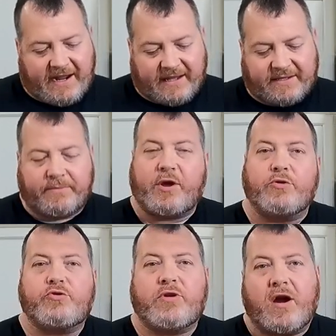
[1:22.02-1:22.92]
I got some
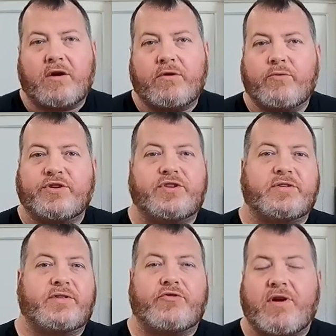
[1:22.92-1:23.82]
gochugaru, which
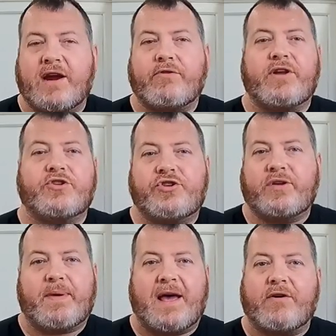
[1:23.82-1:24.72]
is the dry Korean
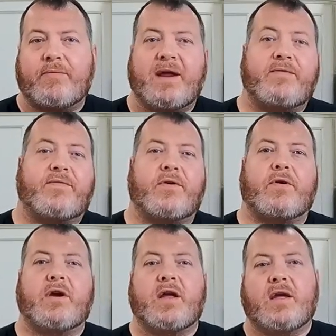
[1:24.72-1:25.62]
chili powder made
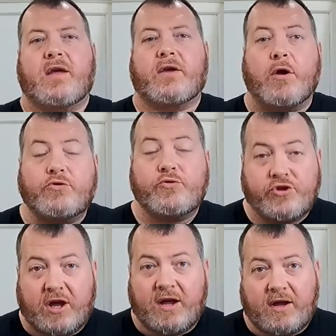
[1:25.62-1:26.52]
for
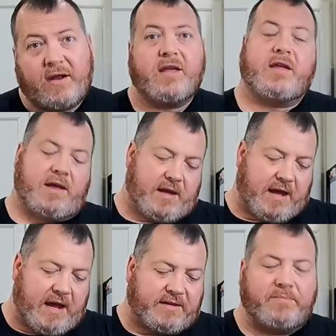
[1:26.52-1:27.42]
gochujang,
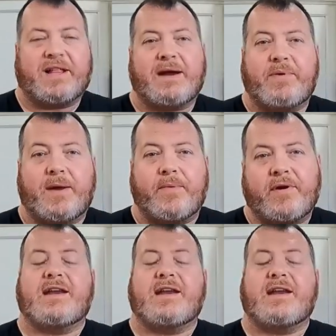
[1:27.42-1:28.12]
and some black pepper.